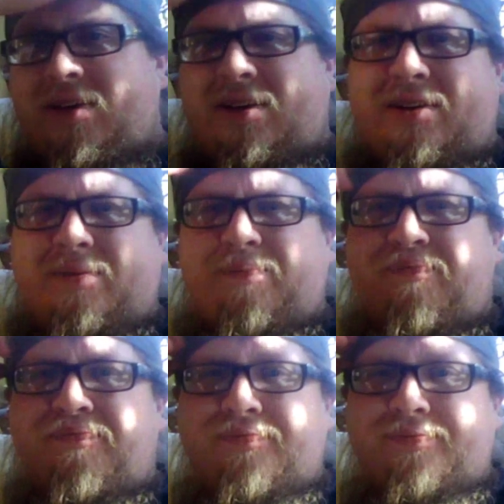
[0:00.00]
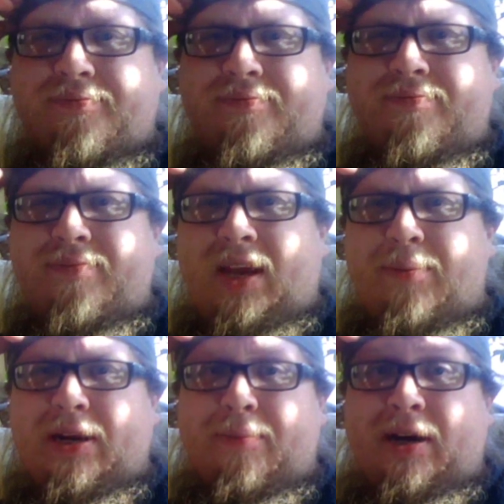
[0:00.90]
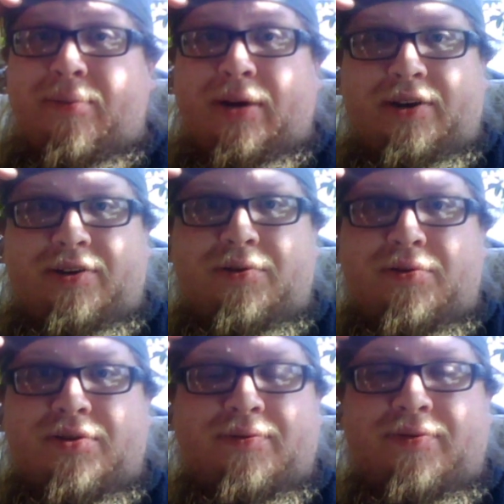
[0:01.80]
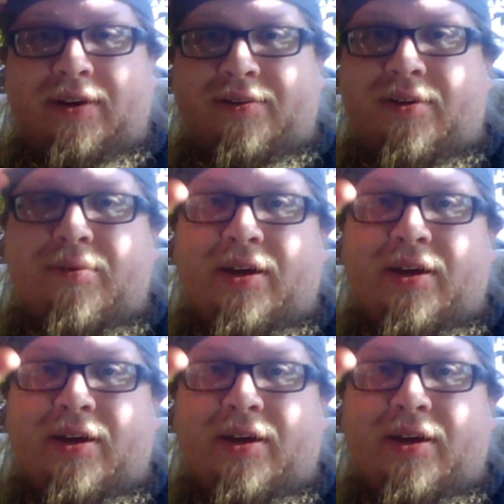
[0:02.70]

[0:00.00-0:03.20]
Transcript: I mean, I'm not huge. In fact, I'm